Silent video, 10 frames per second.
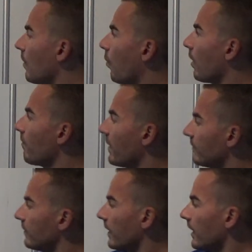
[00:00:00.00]
1
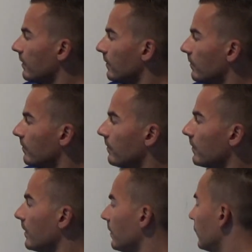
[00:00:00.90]
month ahead.
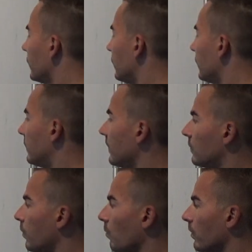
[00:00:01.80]
So this is the
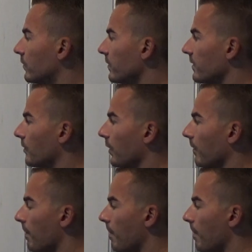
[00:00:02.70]
6-1-1 strategy.